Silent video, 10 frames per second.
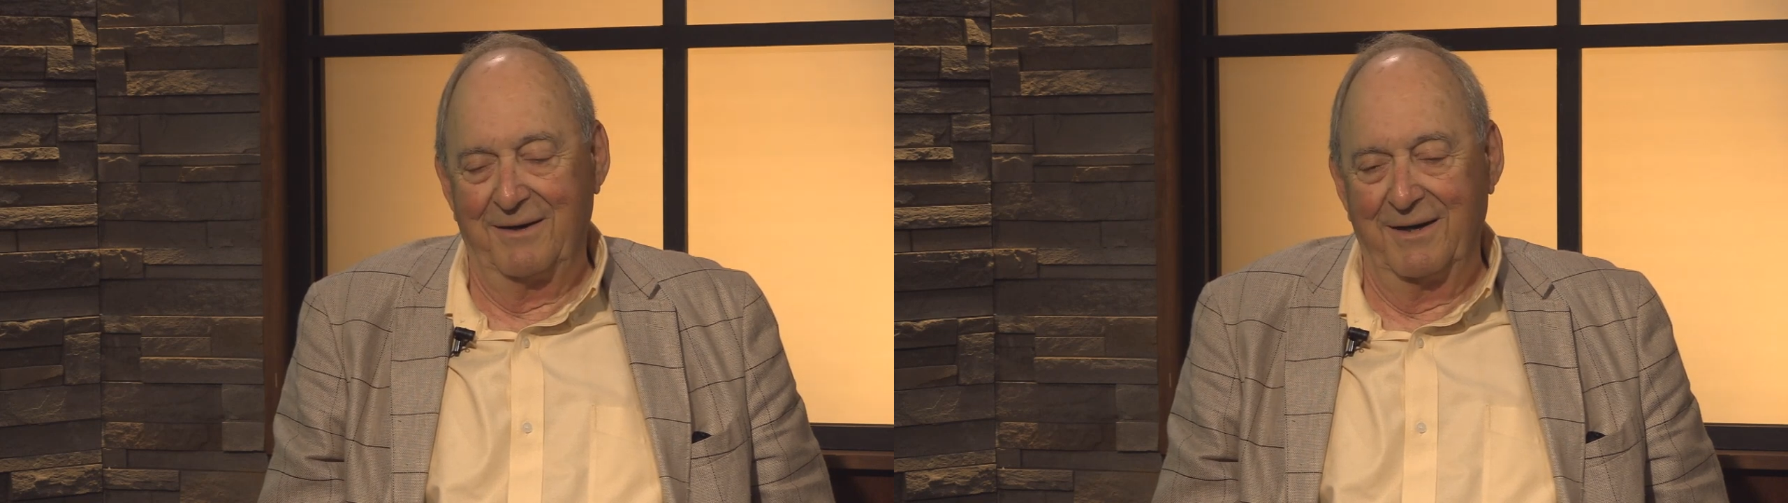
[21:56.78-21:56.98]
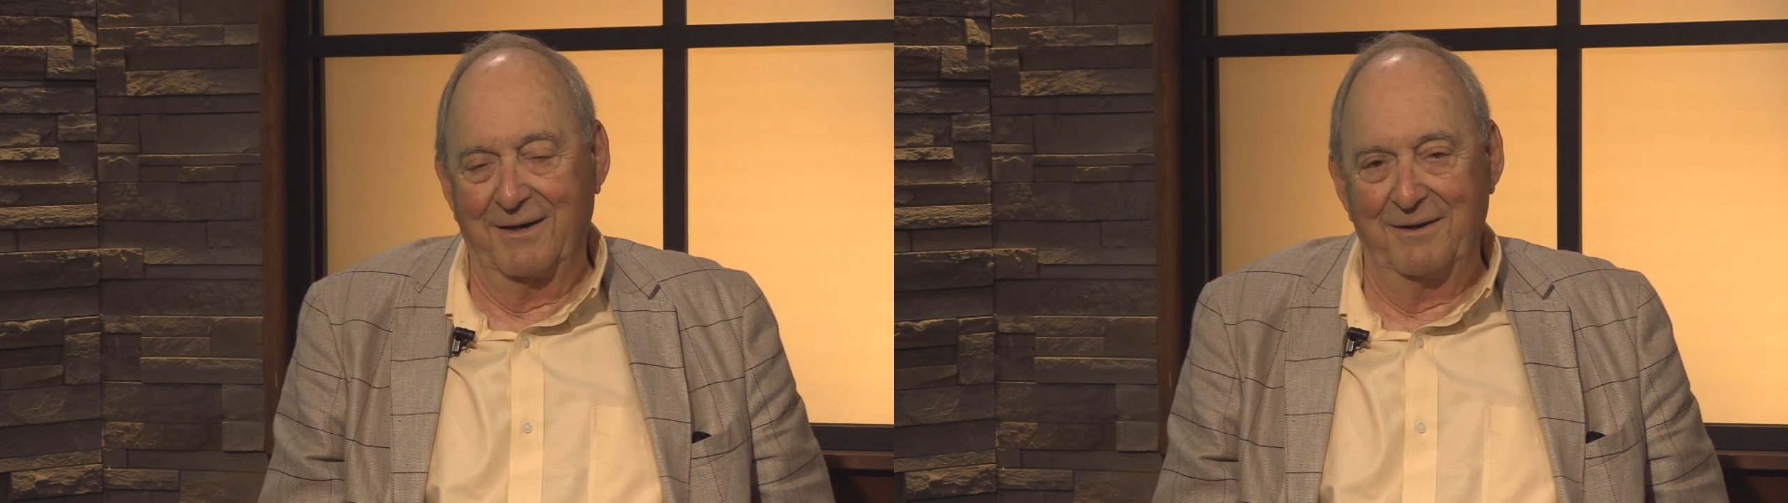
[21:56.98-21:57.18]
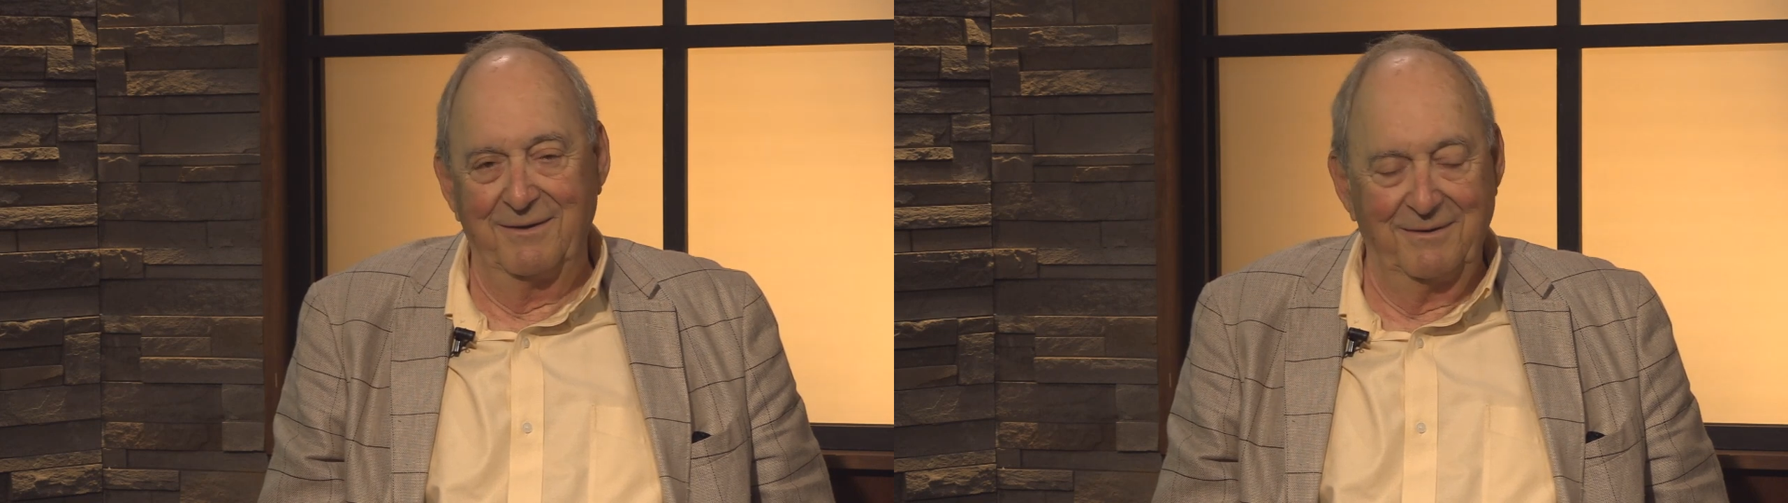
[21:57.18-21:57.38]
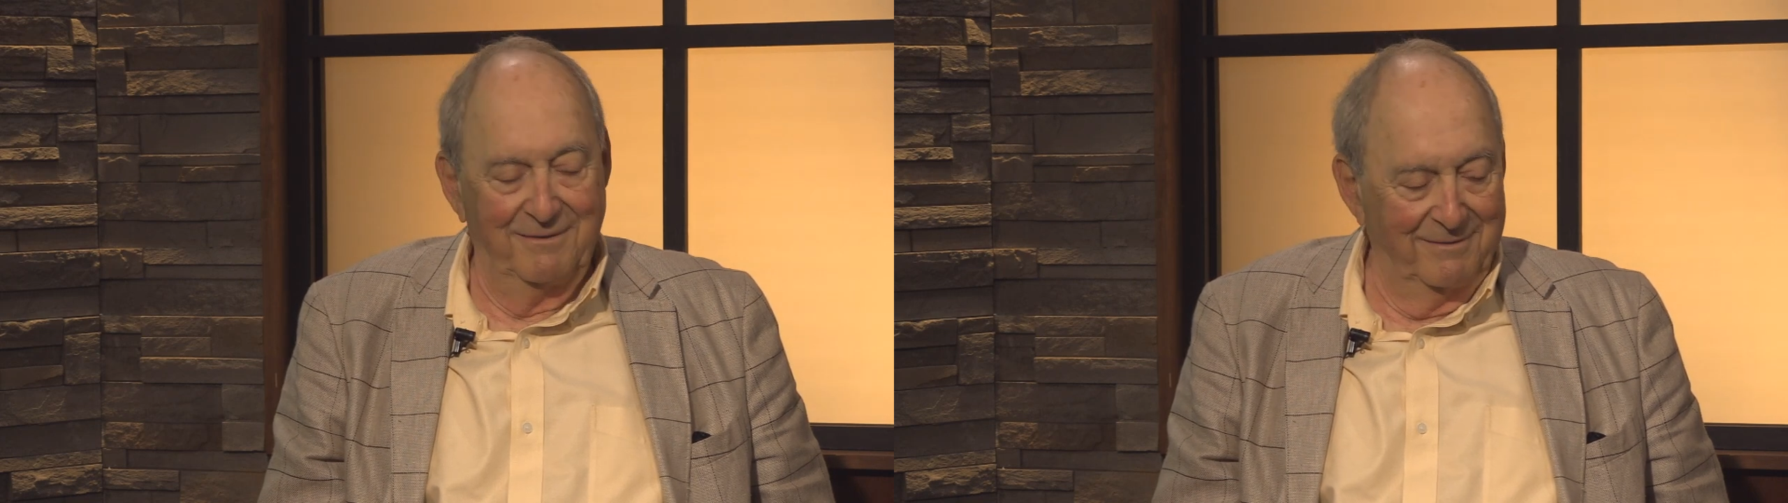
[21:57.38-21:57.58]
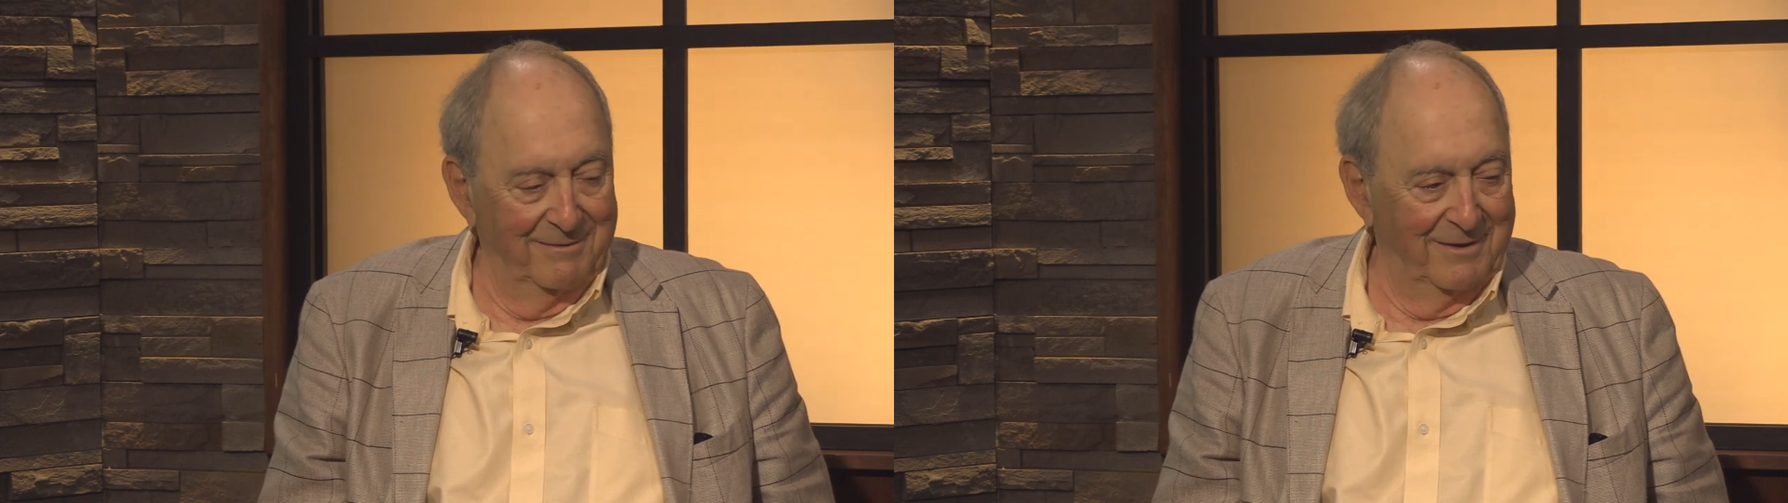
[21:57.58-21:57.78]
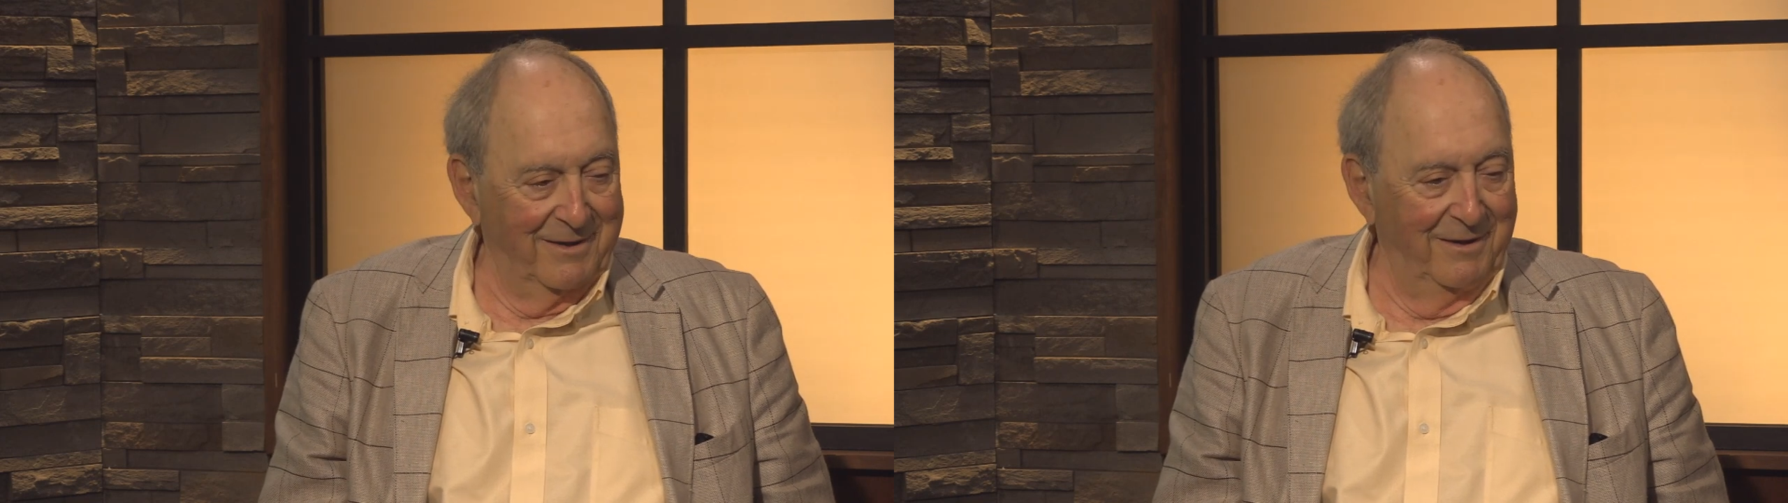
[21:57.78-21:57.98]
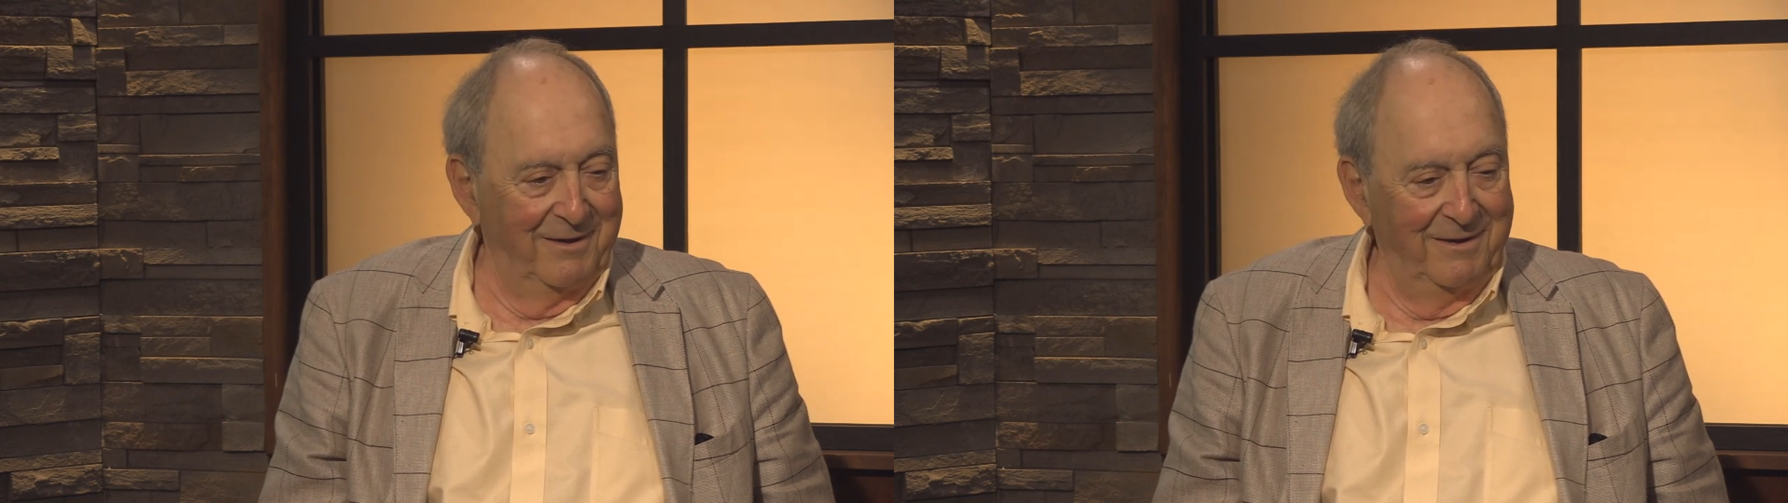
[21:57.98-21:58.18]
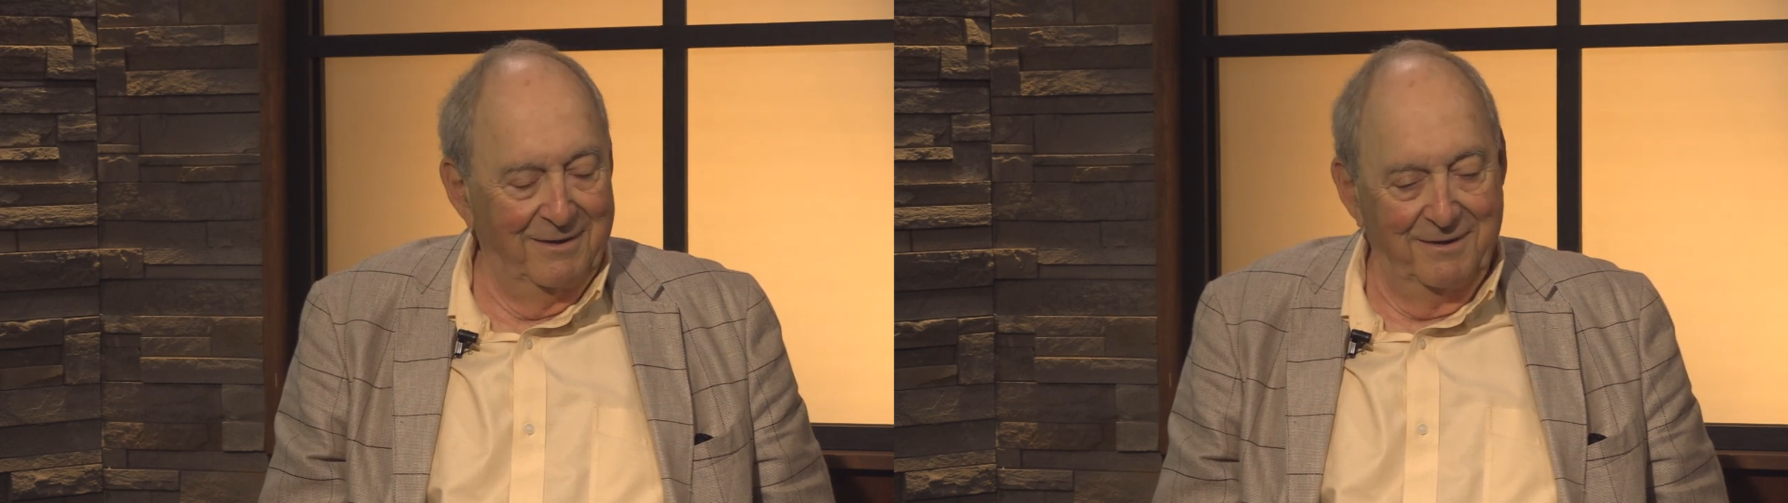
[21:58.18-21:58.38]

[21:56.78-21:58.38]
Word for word: I got, luckily,